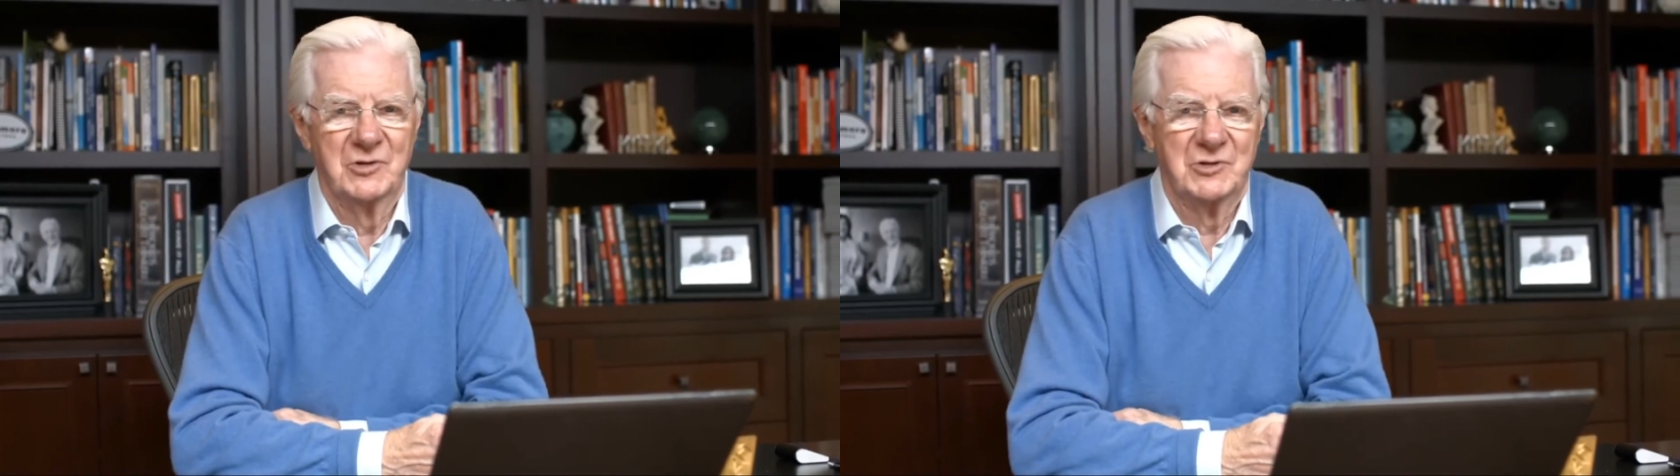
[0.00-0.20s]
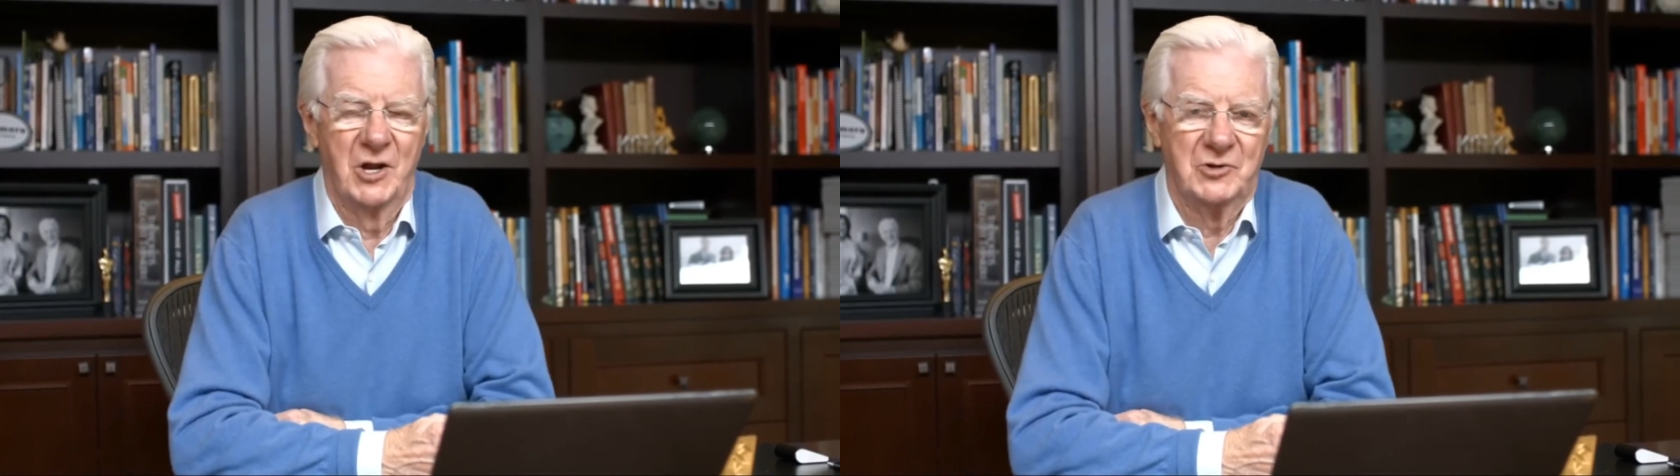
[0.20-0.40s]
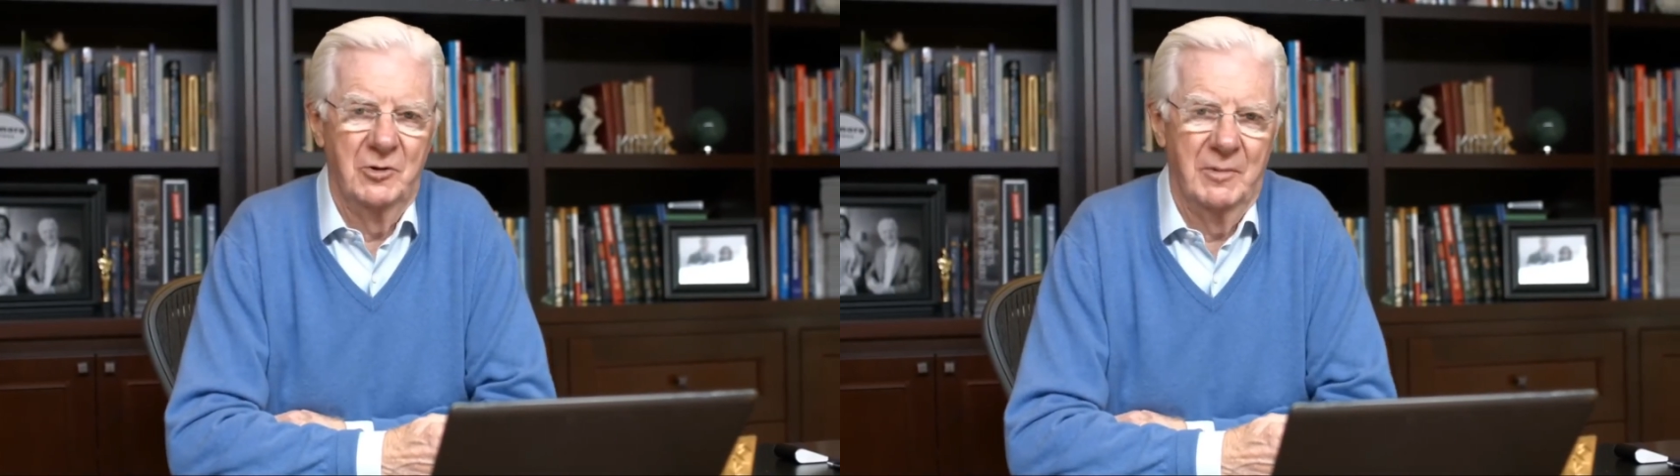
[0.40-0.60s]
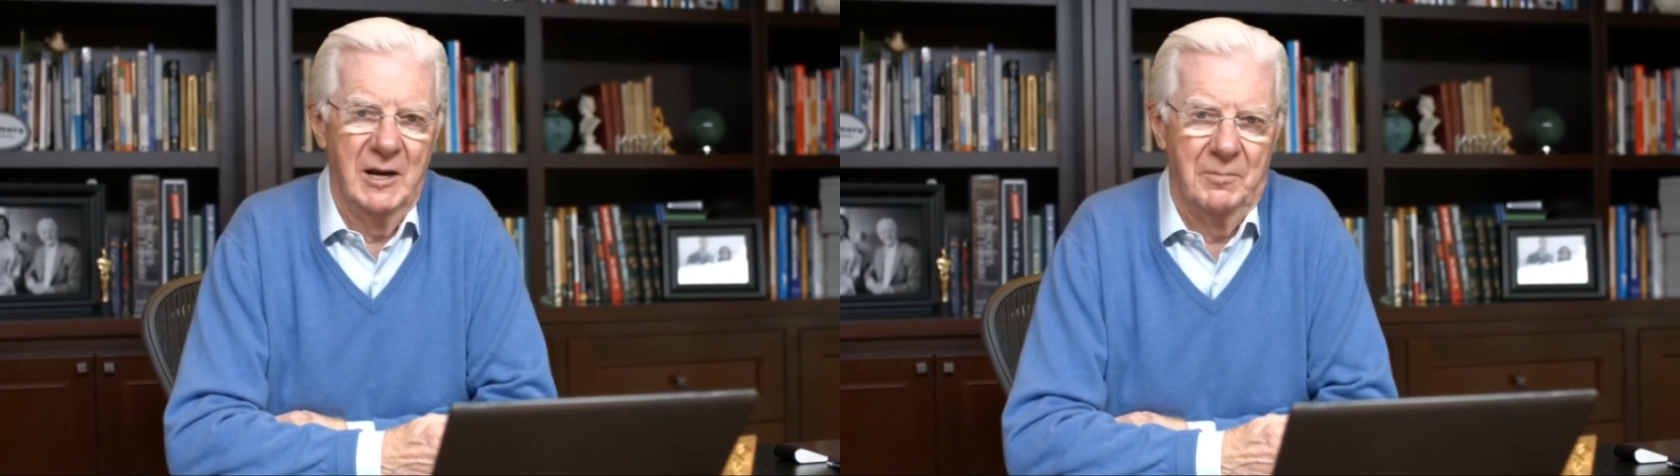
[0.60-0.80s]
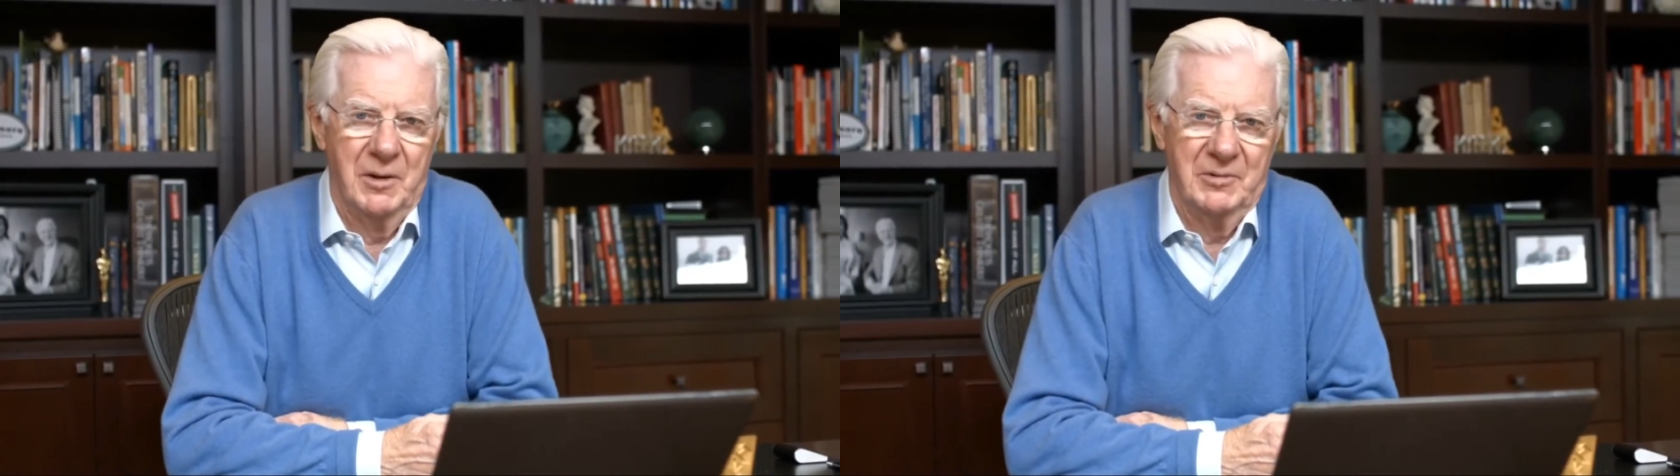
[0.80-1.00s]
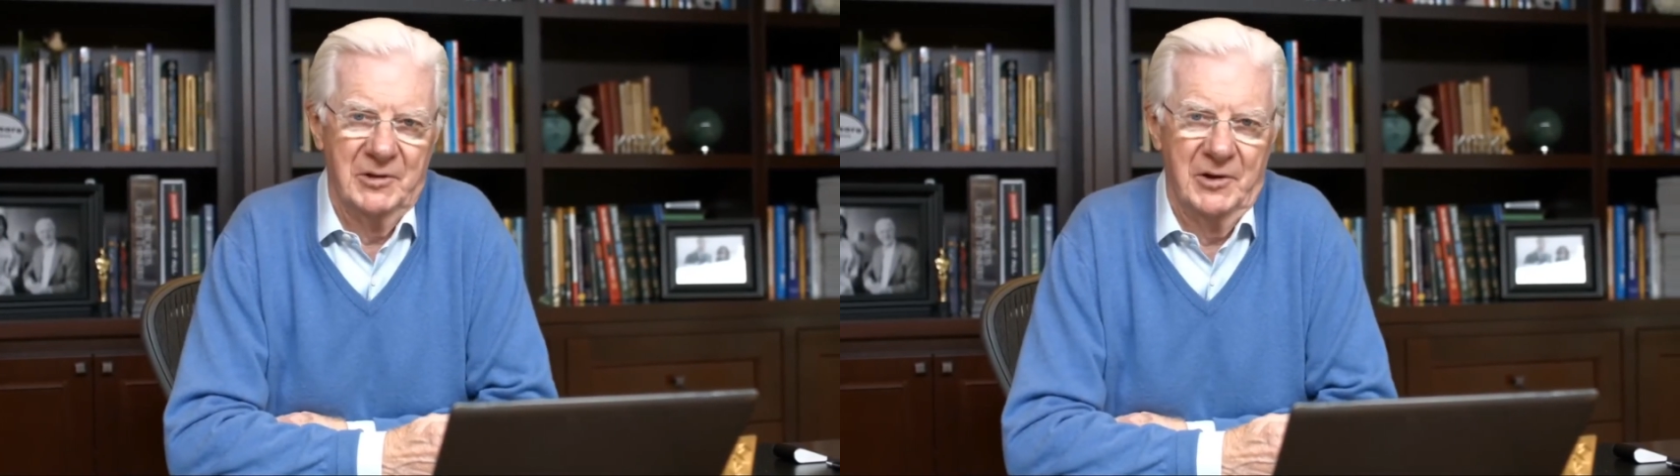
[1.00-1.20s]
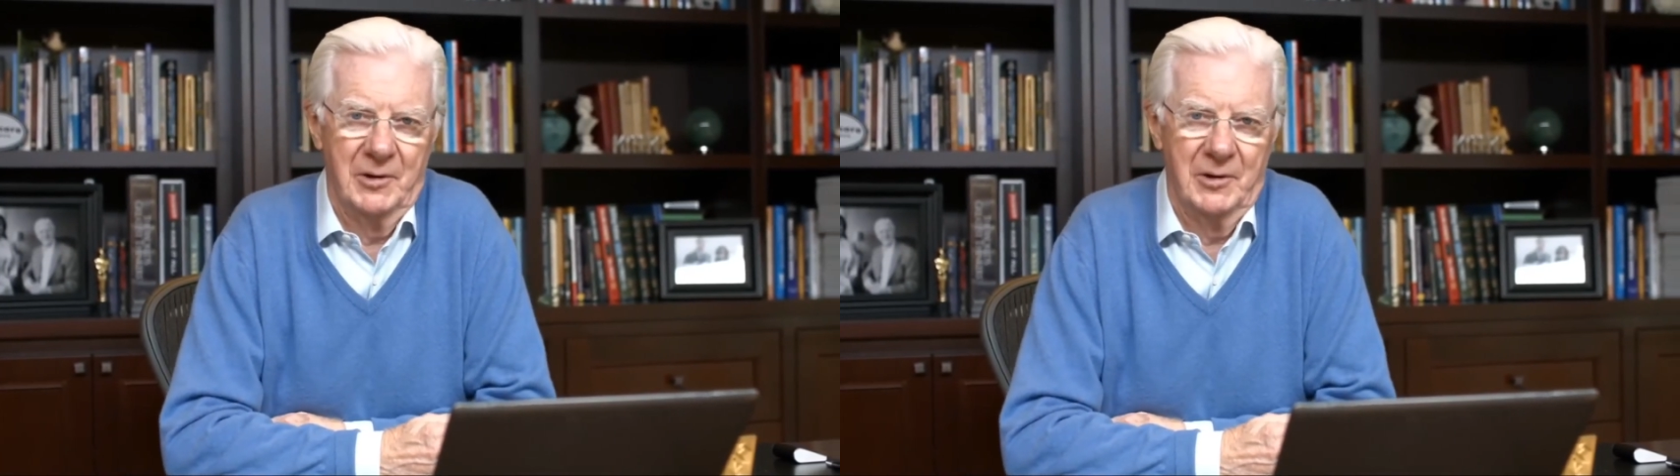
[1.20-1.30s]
There's not too many people that